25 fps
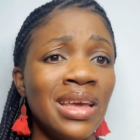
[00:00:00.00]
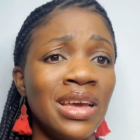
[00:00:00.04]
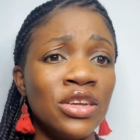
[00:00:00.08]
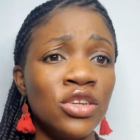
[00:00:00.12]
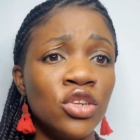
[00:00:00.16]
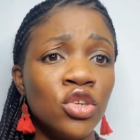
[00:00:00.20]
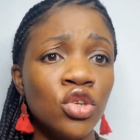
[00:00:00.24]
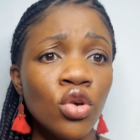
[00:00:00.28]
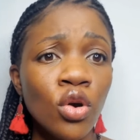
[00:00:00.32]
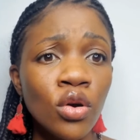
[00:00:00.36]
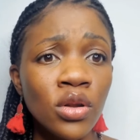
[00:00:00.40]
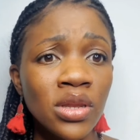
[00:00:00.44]

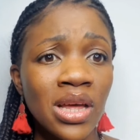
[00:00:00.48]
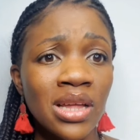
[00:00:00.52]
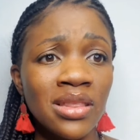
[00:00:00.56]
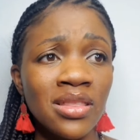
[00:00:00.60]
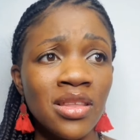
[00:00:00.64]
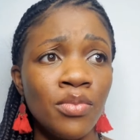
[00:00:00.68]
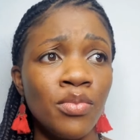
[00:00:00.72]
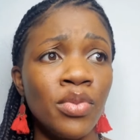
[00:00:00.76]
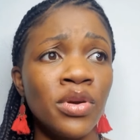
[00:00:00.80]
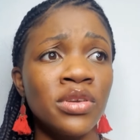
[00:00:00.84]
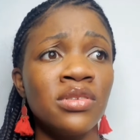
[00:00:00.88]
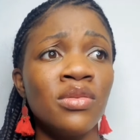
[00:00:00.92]
ensure that
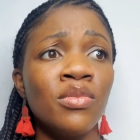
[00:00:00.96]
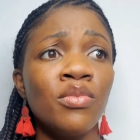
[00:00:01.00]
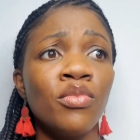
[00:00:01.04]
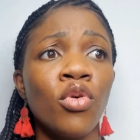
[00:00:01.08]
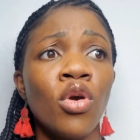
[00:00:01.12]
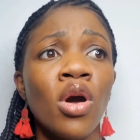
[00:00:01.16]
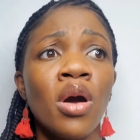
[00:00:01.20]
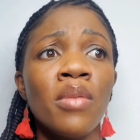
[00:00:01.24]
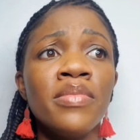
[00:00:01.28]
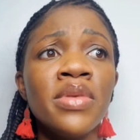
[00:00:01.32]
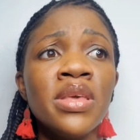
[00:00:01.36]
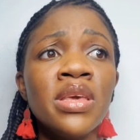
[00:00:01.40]
the person
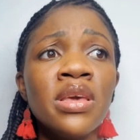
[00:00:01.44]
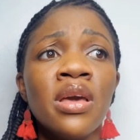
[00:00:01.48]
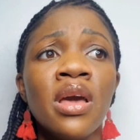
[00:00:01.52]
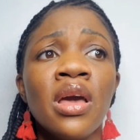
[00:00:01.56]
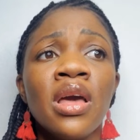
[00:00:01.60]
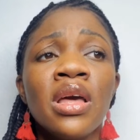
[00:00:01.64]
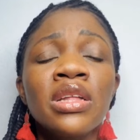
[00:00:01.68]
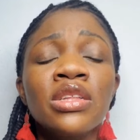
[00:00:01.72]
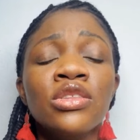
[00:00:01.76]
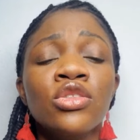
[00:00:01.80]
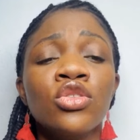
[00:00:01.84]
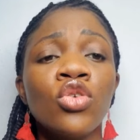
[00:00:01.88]
probably
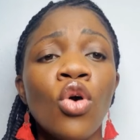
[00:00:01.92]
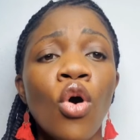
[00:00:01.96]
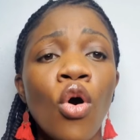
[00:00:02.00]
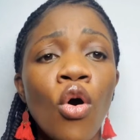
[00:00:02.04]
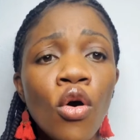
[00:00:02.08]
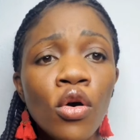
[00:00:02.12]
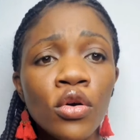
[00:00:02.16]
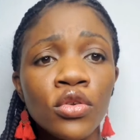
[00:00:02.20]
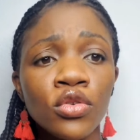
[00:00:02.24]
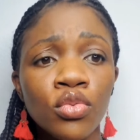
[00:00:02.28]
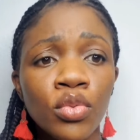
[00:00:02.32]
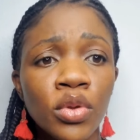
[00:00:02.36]

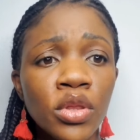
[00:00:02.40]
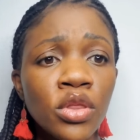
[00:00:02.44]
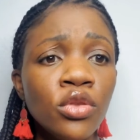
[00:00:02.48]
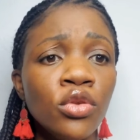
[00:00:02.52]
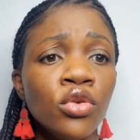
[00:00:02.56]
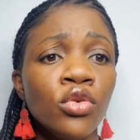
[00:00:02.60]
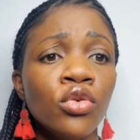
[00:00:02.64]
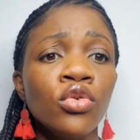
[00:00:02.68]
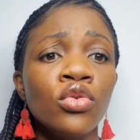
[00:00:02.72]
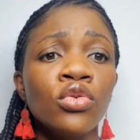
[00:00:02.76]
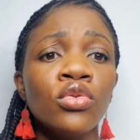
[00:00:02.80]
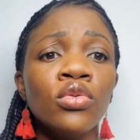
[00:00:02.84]
talks with
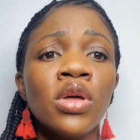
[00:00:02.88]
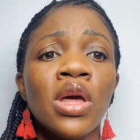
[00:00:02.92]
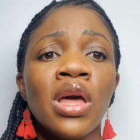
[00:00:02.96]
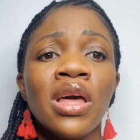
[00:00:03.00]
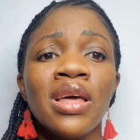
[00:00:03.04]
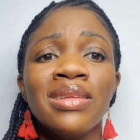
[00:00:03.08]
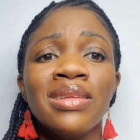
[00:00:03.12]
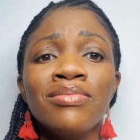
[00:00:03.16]
you,